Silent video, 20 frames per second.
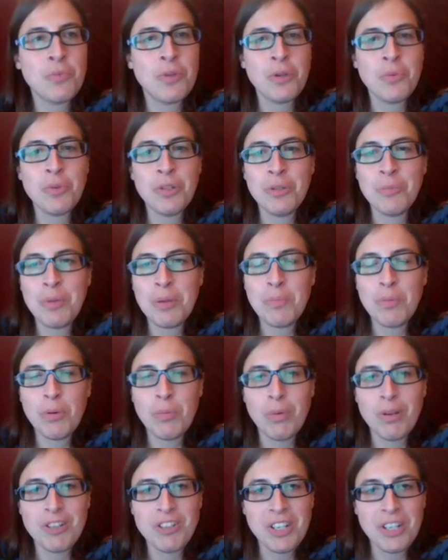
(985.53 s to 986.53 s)
We will be
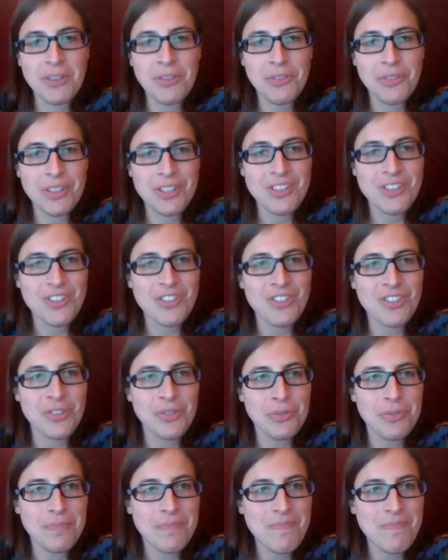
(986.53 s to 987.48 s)
publishing on this soon.